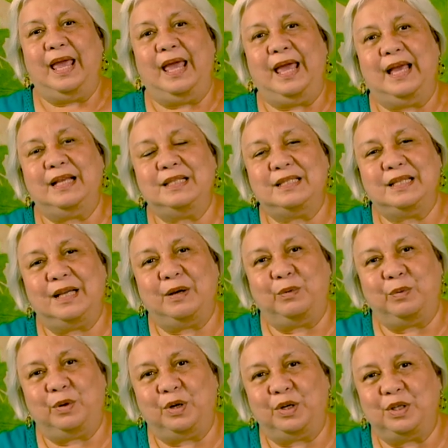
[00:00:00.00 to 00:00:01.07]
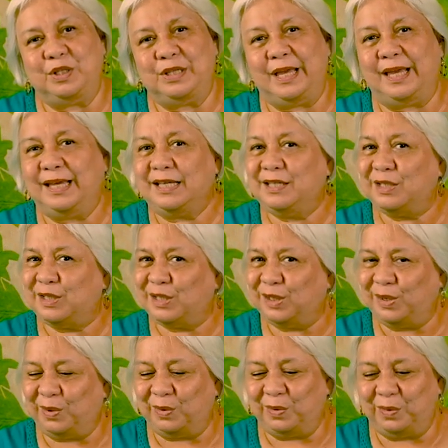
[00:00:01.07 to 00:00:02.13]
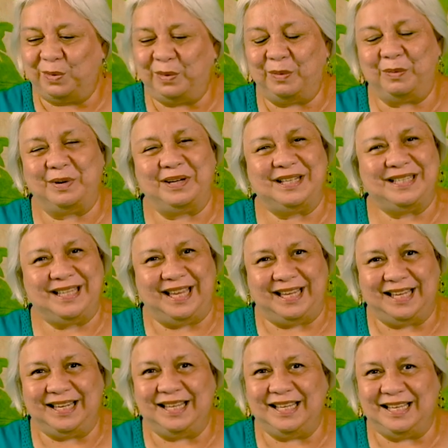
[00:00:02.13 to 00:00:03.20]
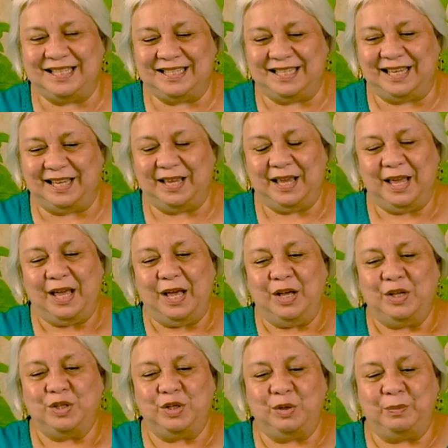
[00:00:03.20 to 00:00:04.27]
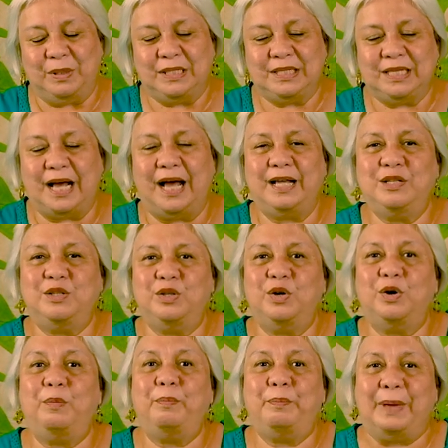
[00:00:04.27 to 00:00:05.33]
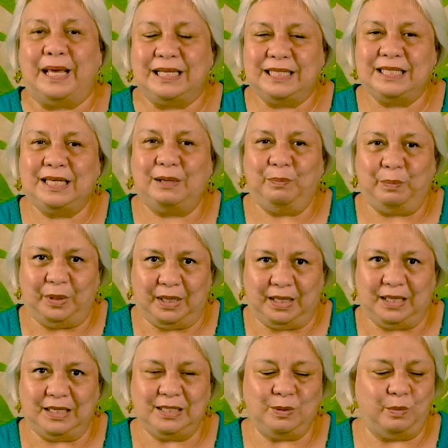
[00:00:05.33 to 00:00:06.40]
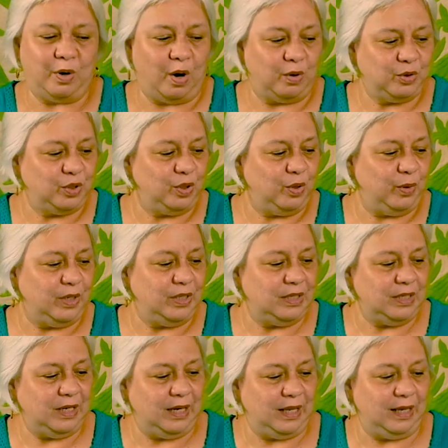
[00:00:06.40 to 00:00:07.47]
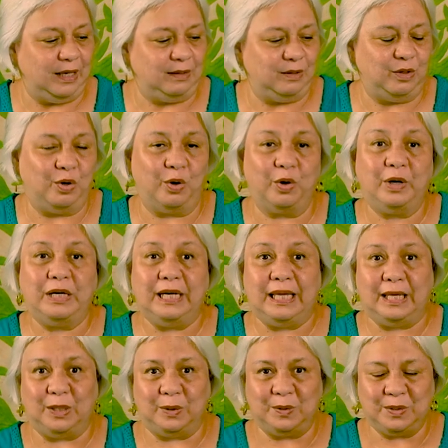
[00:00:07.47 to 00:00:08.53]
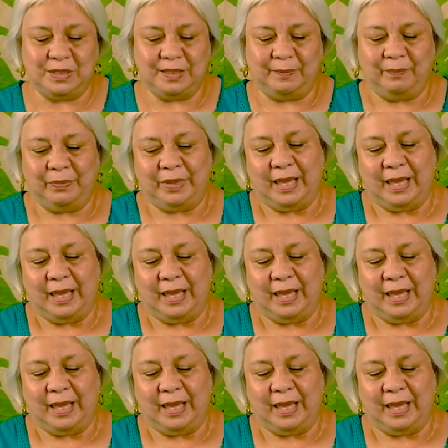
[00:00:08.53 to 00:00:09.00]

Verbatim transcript: And uh, we're going to take it slow and we're going to take it easy. So besides your basted piece, we're also going to need your needles.